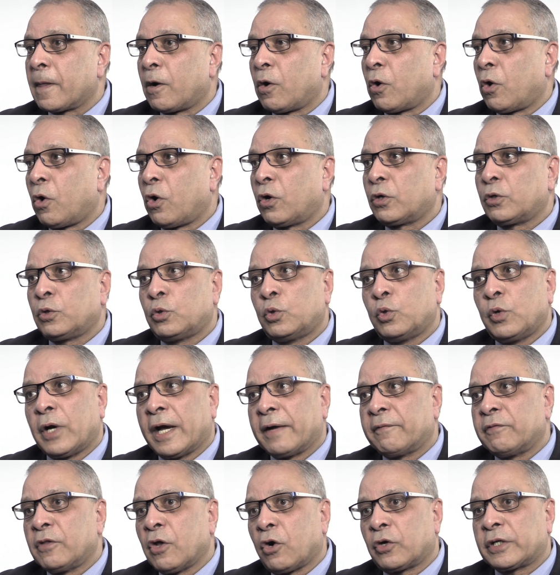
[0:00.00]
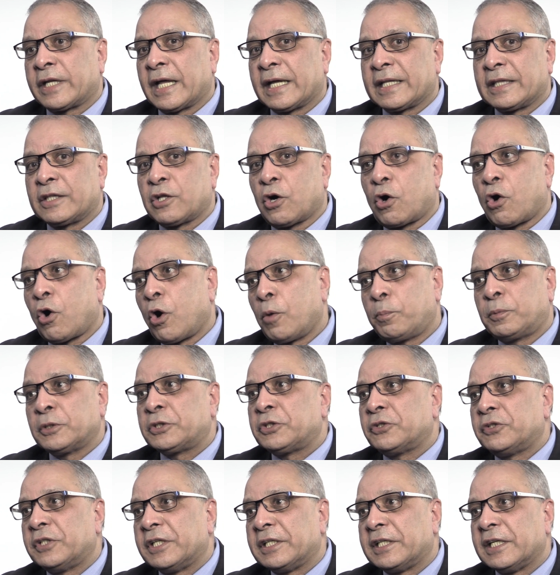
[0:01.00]
or who have not had the
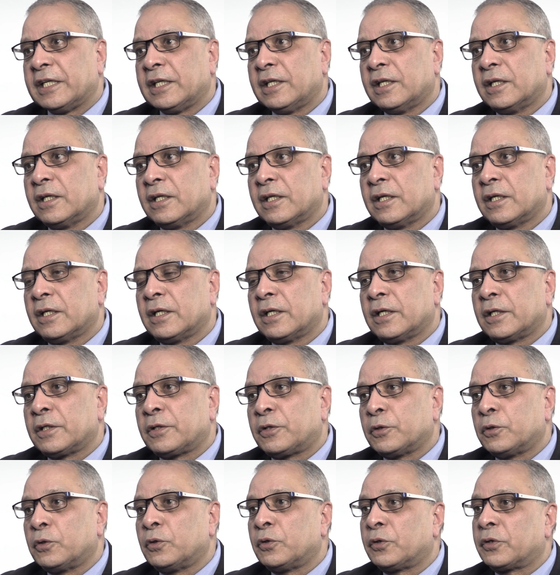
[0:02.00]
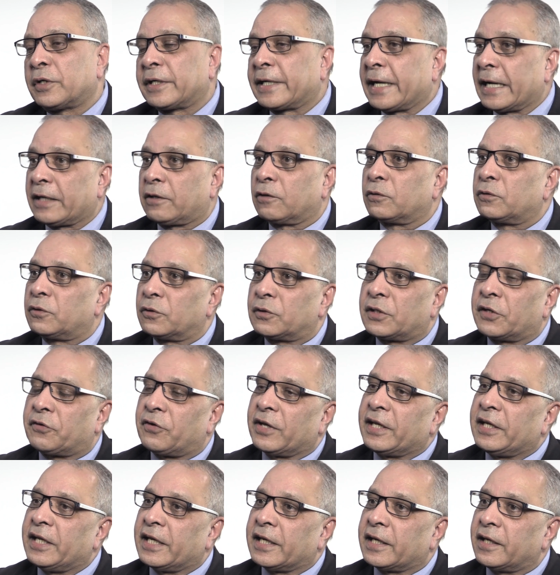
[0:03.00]
opportunity to get onto the
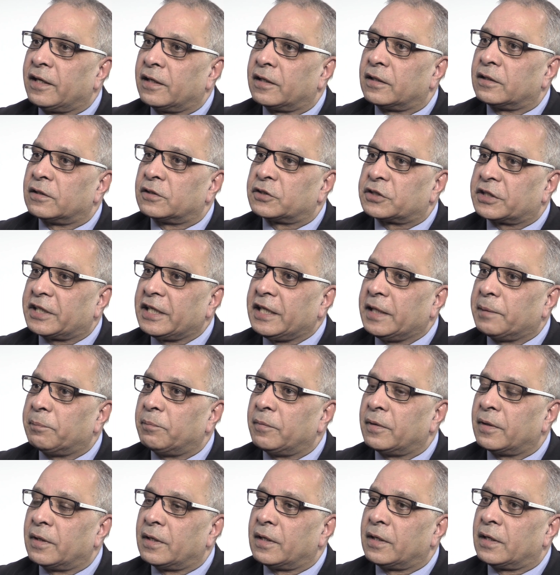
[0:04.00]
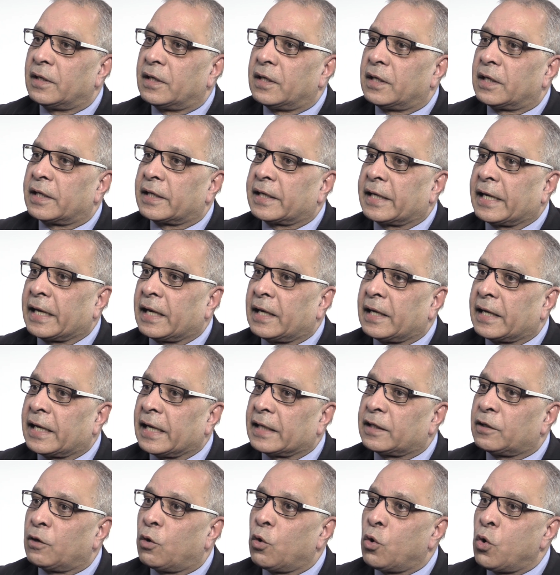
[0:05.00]
training scheme
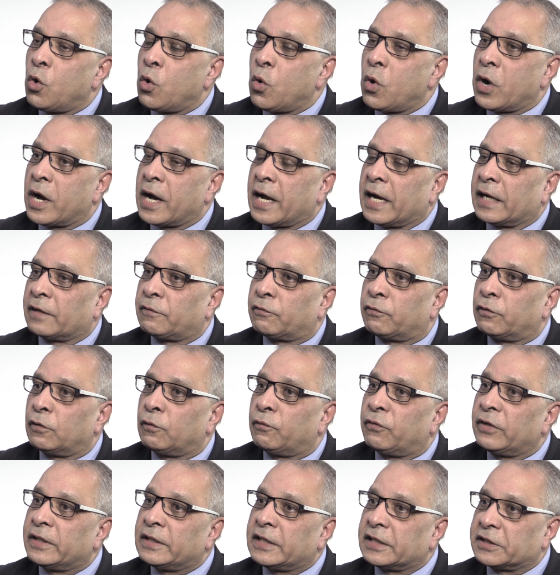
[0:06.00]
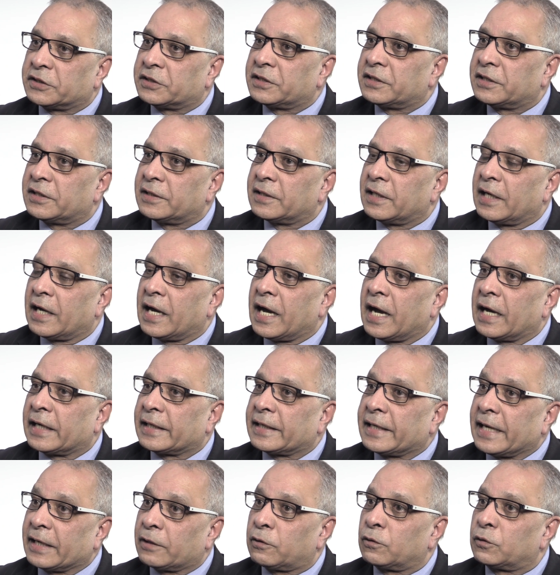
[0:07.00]
can go and fulfill this and
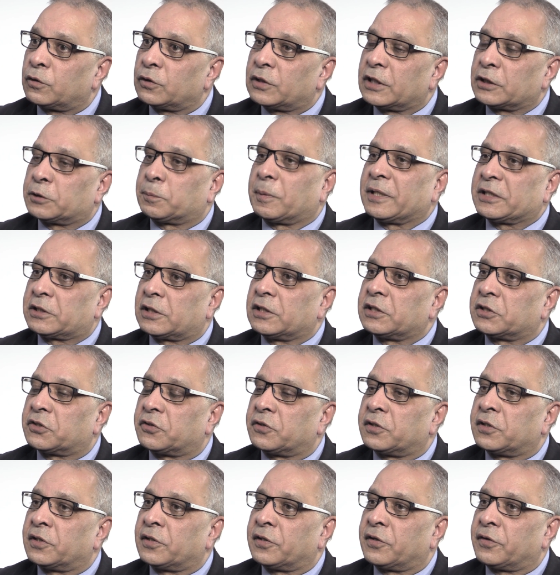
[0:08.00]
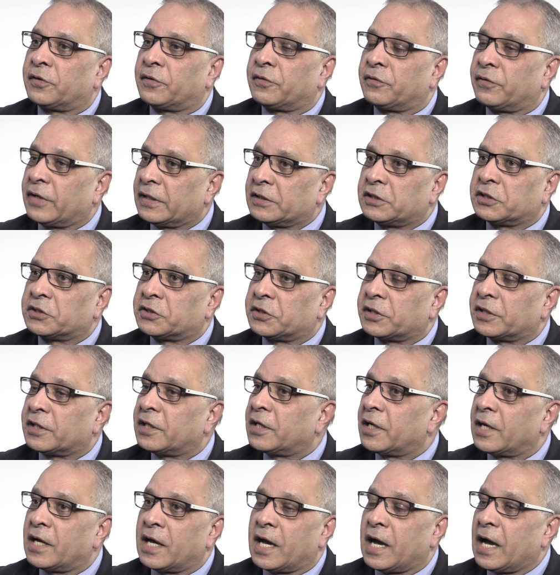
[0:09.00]
get onto the specialist register,
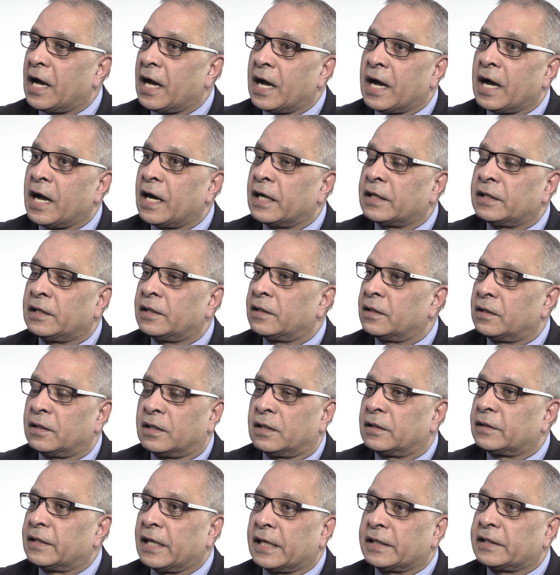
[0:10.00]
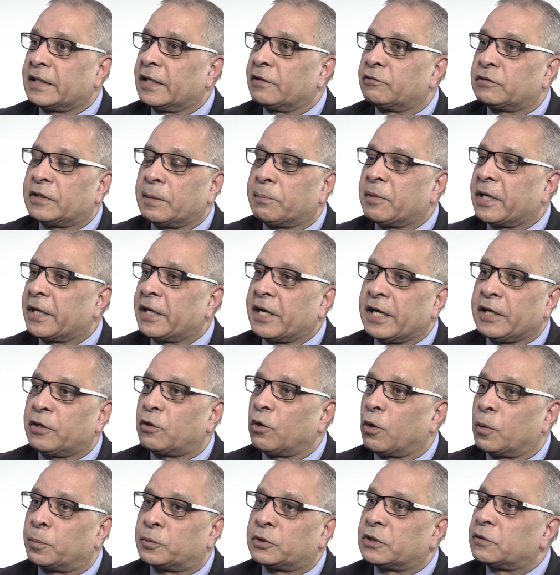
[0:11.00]
and that gives them a great
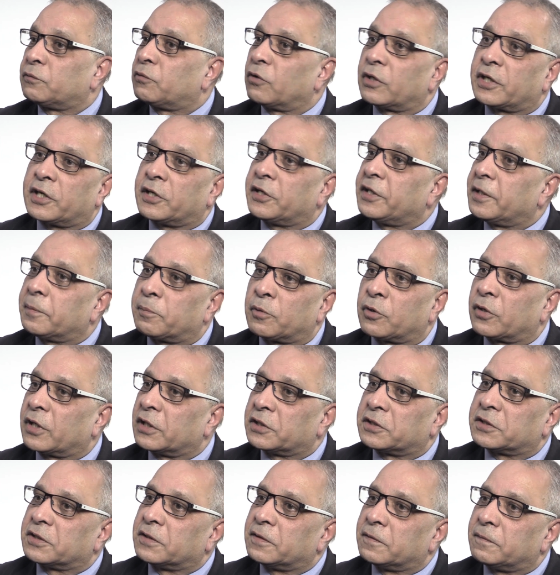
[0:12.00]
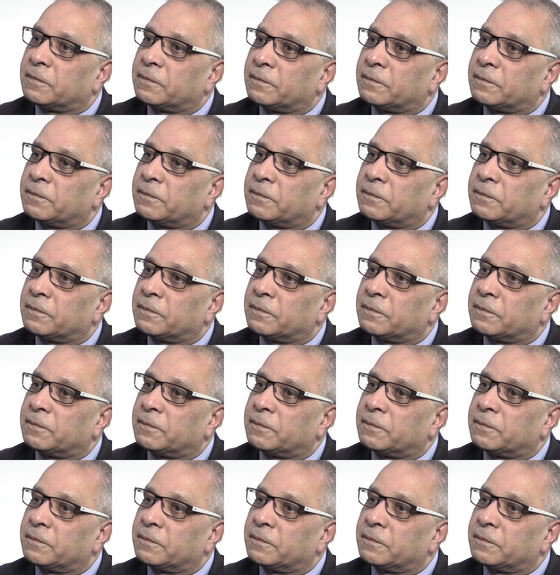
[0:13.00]
option for career progression.